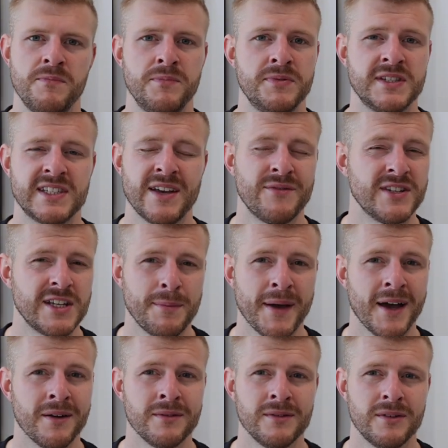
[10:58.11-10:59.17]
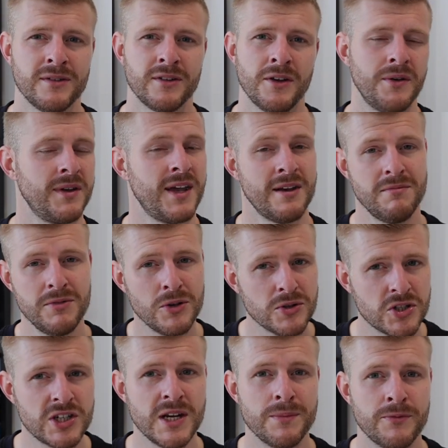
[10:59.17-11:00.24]
£70, so again, not
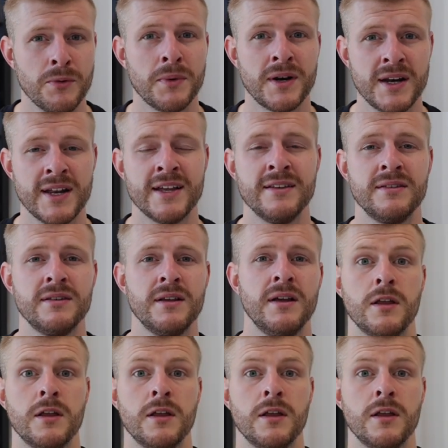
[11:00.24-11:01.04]
cheap for what it is.